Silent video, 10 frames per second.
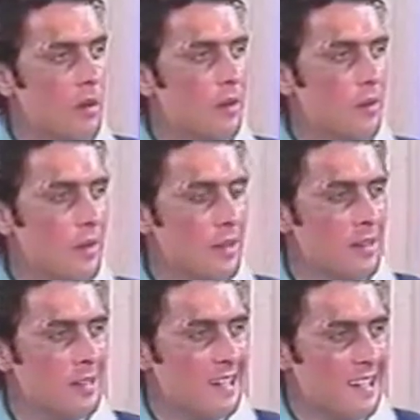Henry?
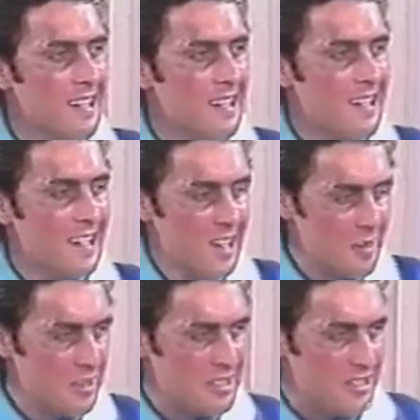
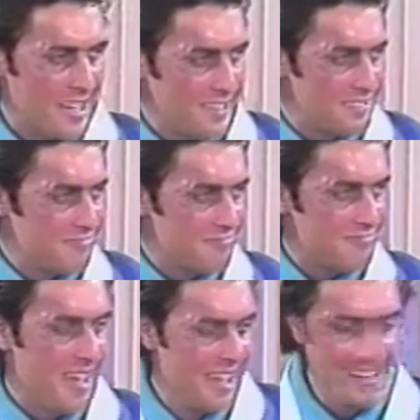Henry Kent?
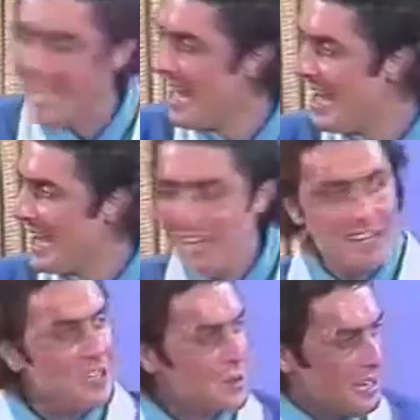
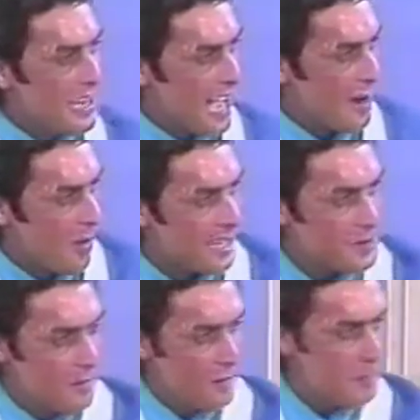You the guy that
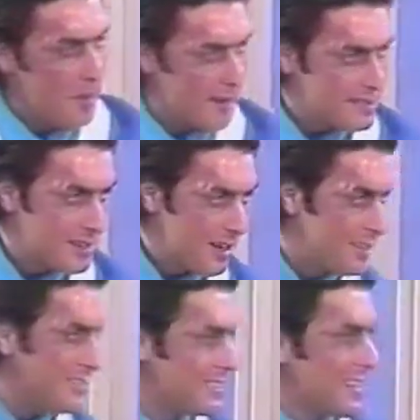writes the football
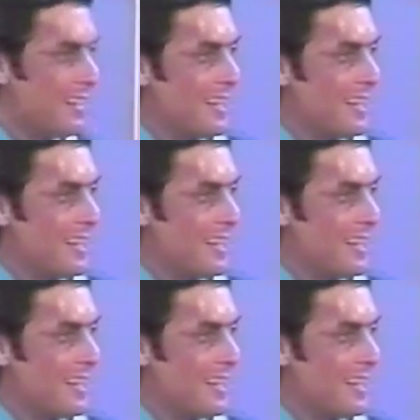stories?